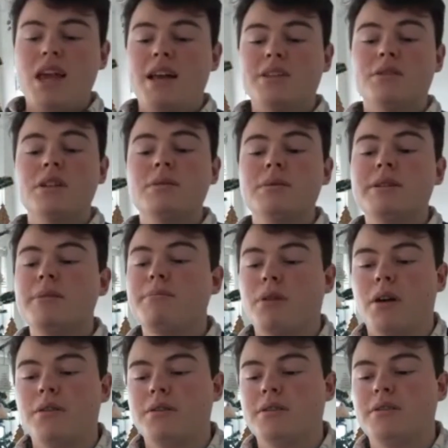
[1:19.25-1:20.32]
As Christmas
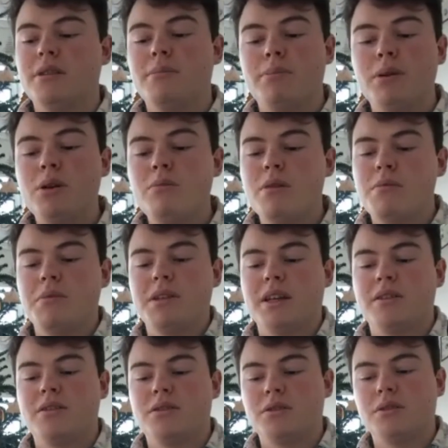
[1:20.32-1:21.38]
approaches, the blue moment
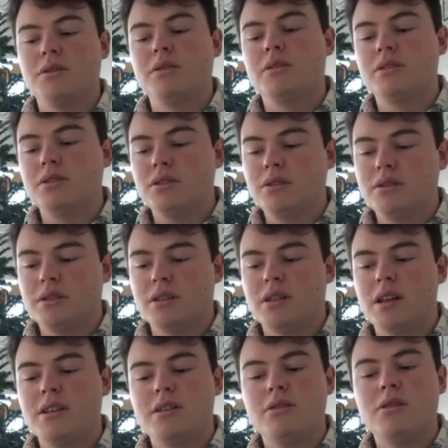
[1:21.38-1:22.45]
gets shorter and shorter
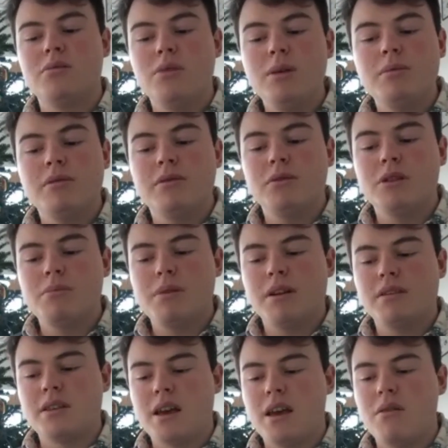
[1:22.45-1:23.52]
until a week before the
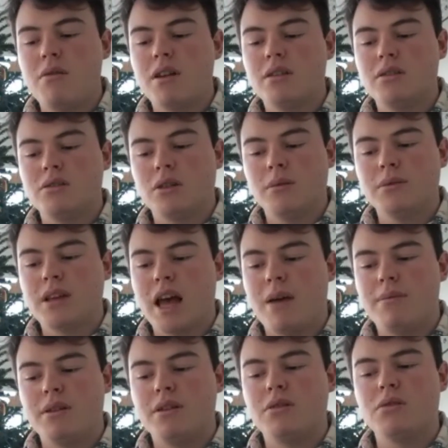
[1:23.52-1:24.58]
big day when it stops
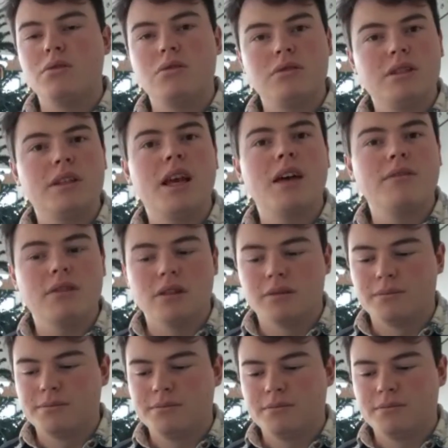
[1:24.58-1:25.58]
happening altogether.